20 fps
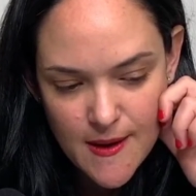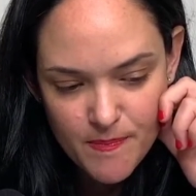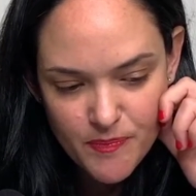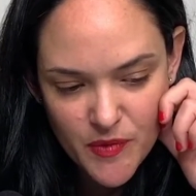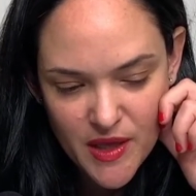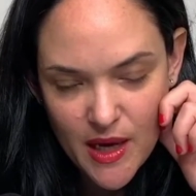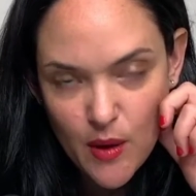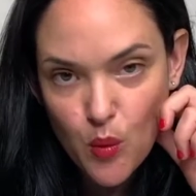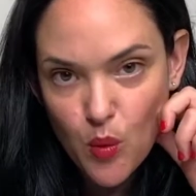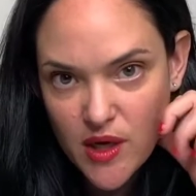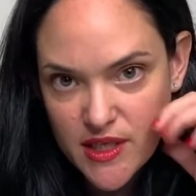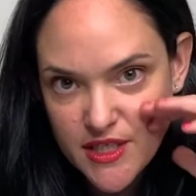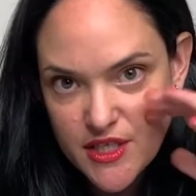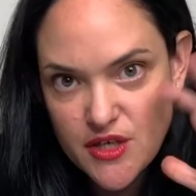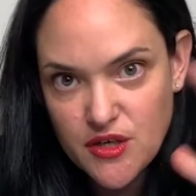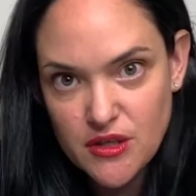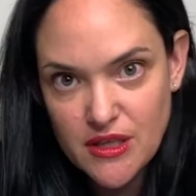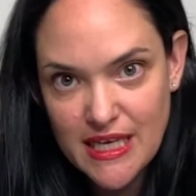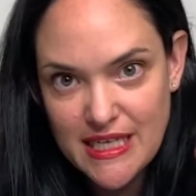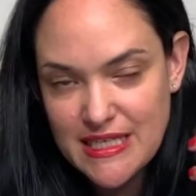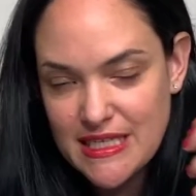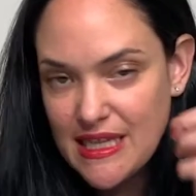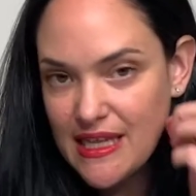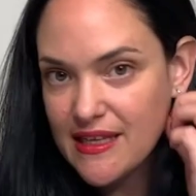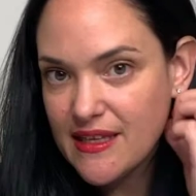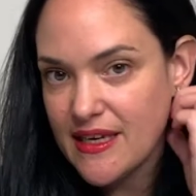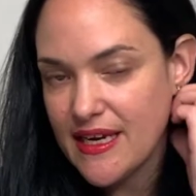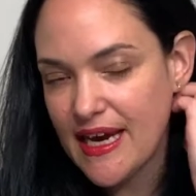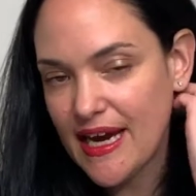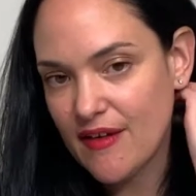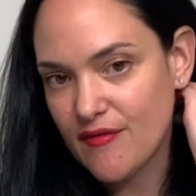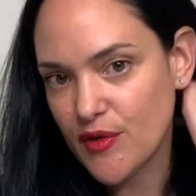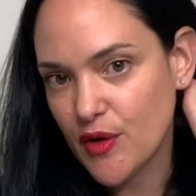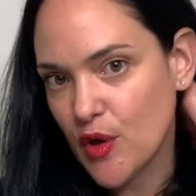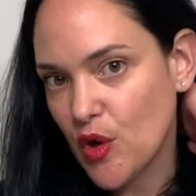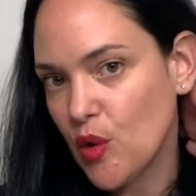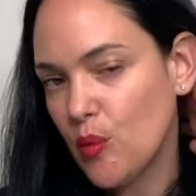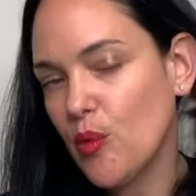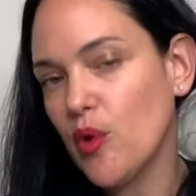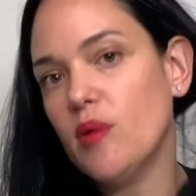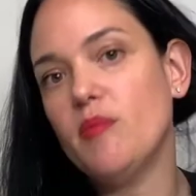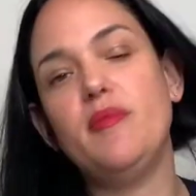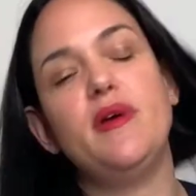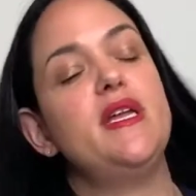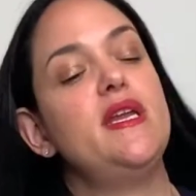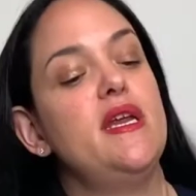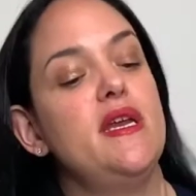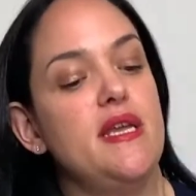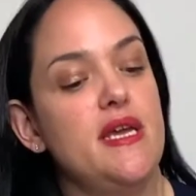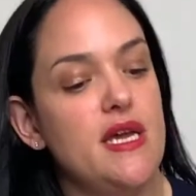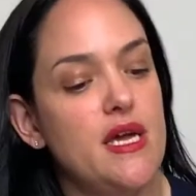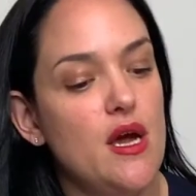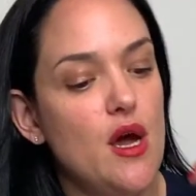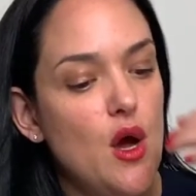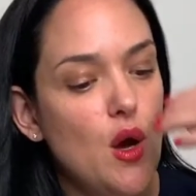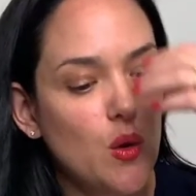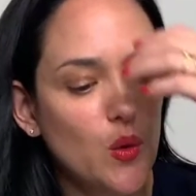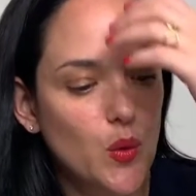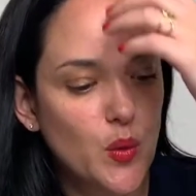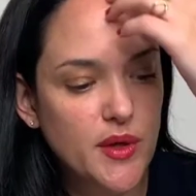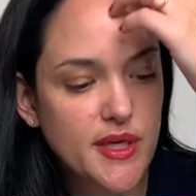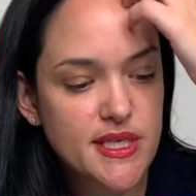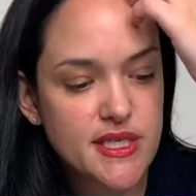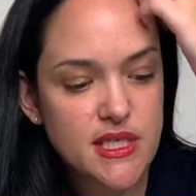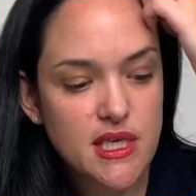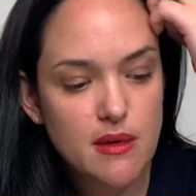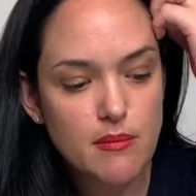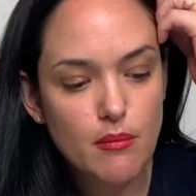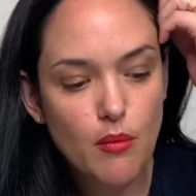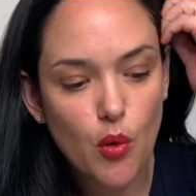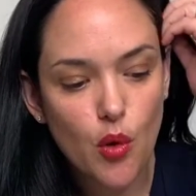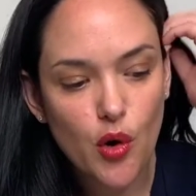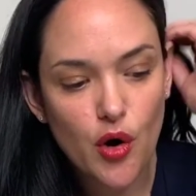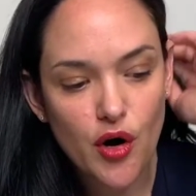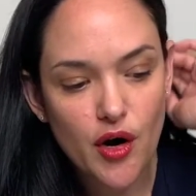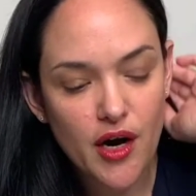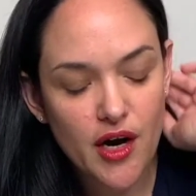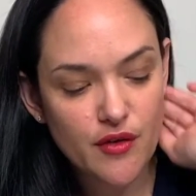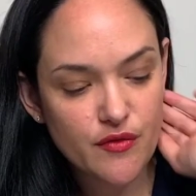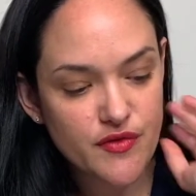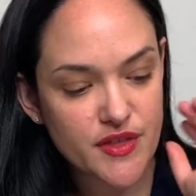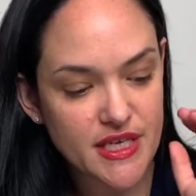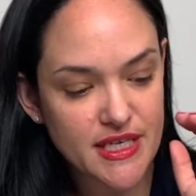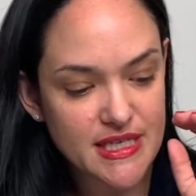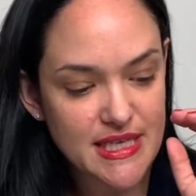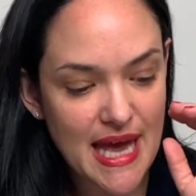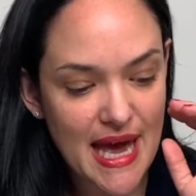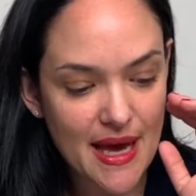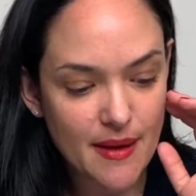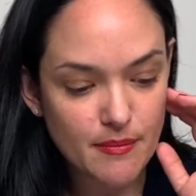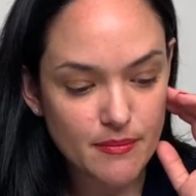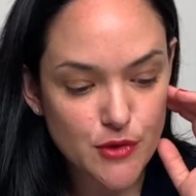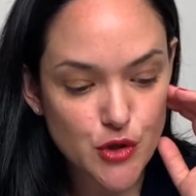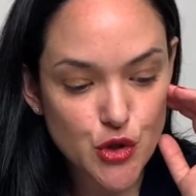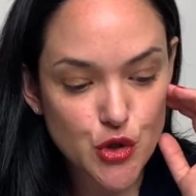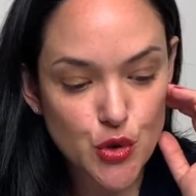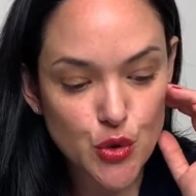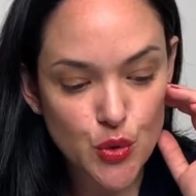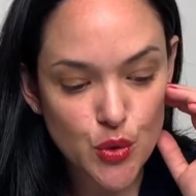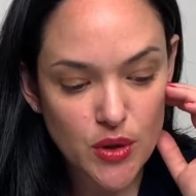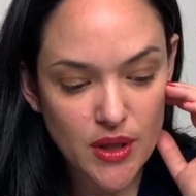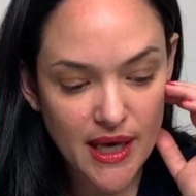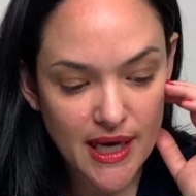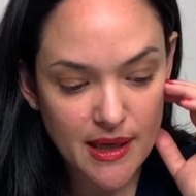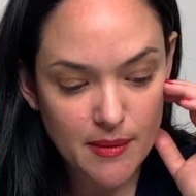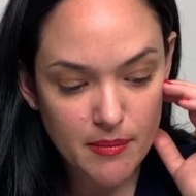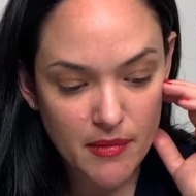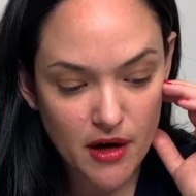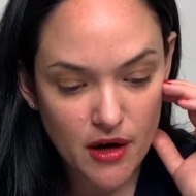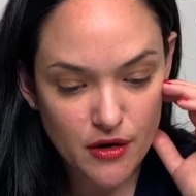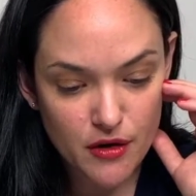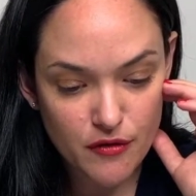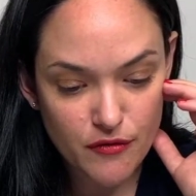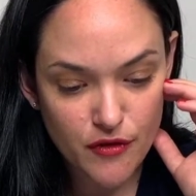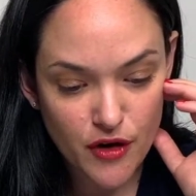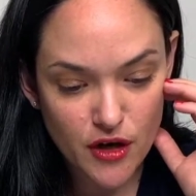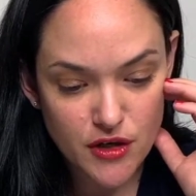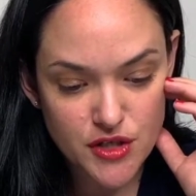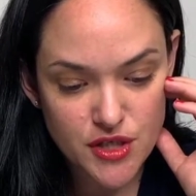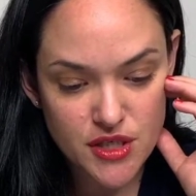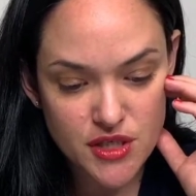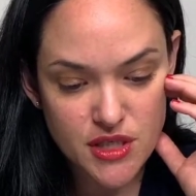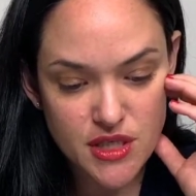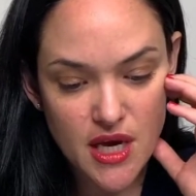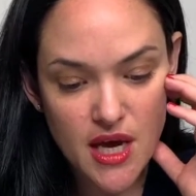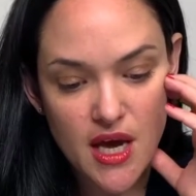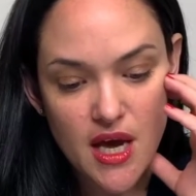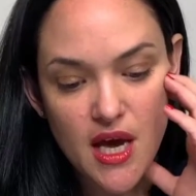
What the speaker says: okay, ones that are less likely to have the comorbidity, we see more of these M2-like macrophages.